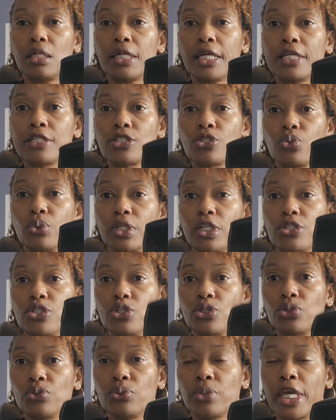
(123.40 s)

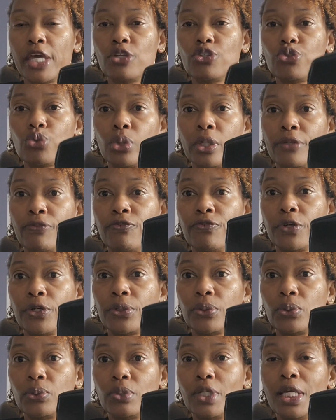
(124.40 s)
S22 Android
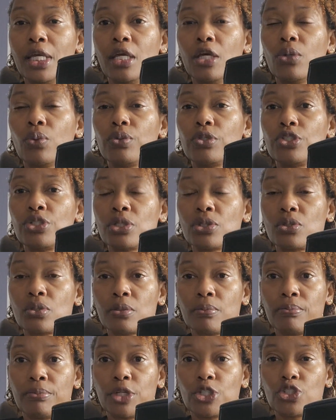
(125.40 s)
phone, which
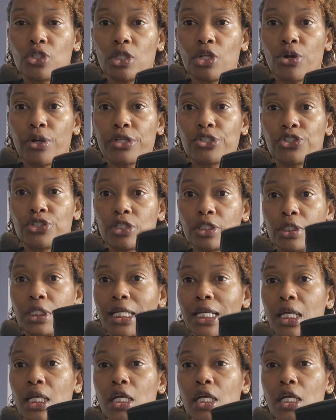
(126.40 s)
is much larger.